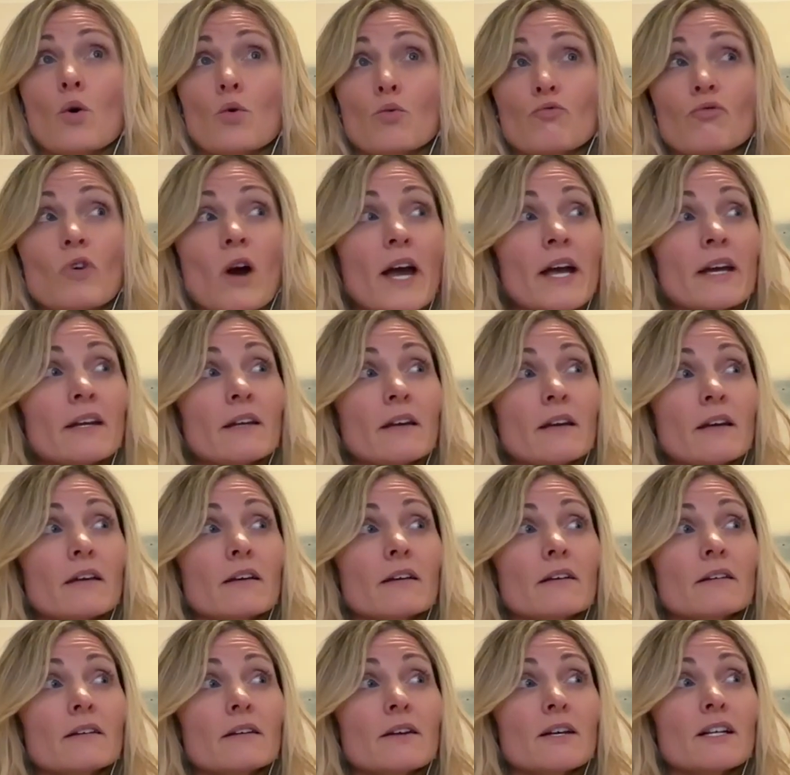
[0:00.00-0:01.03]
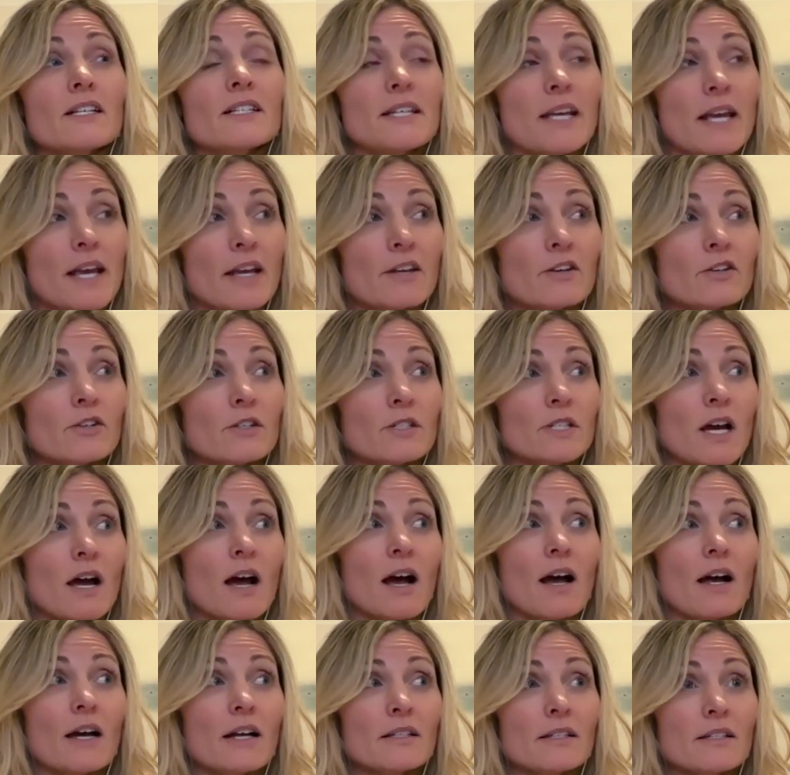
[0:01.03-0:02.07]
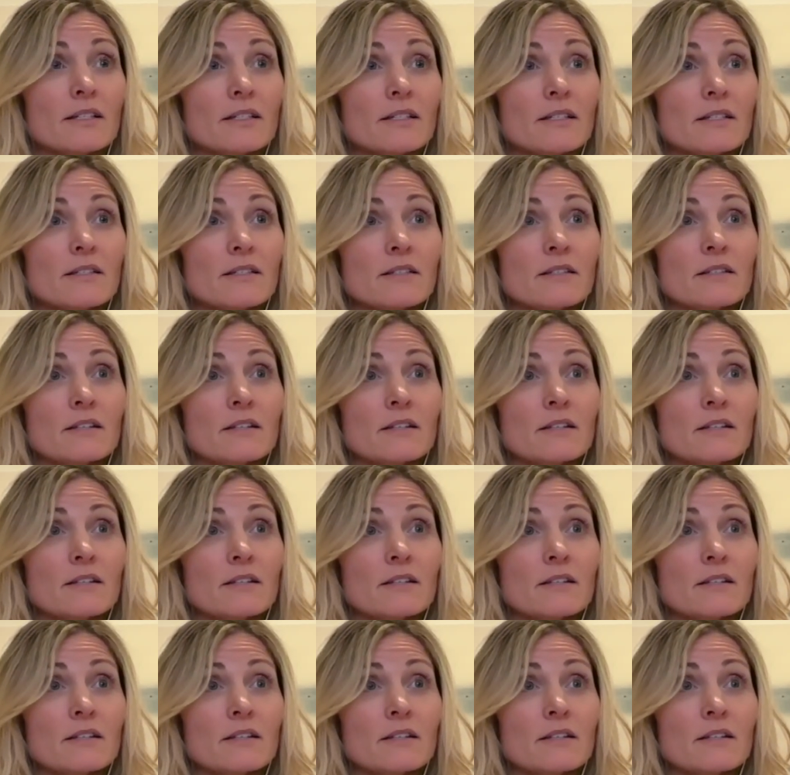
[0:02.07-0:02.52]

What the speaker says: Rita tater tots,